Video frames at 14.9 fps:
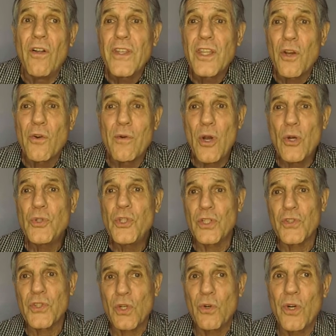their emotions,
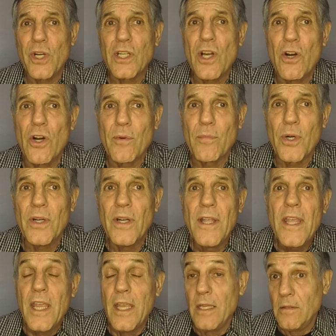according to Harmer.
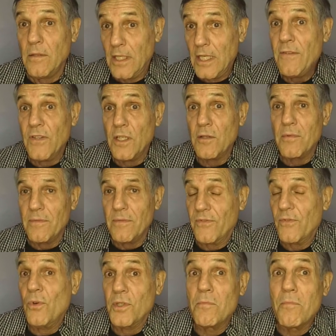And even, of
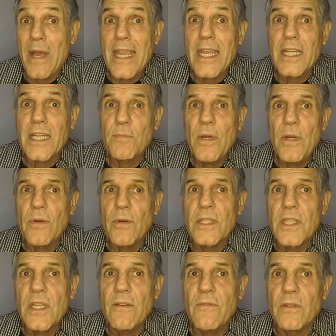course, in my experience,
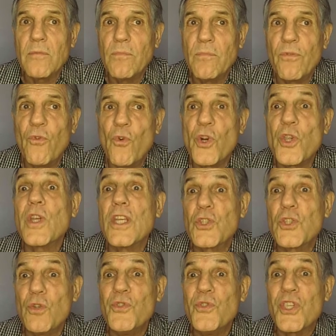even before you get
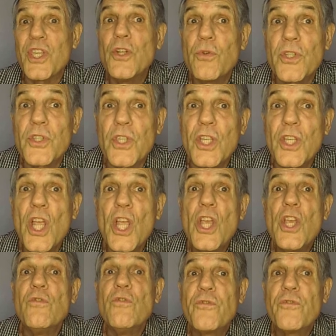students interested,
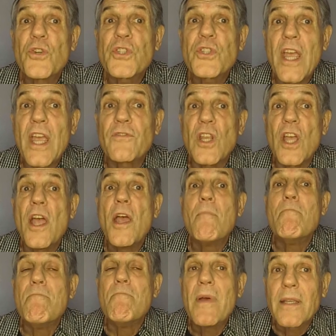you first have to
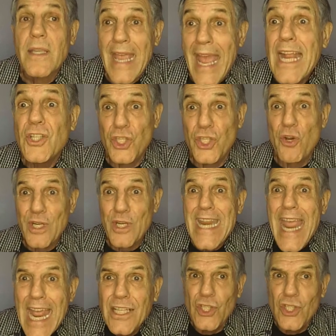catch their
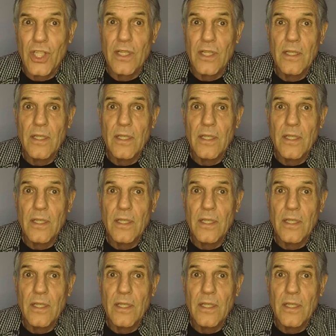attention.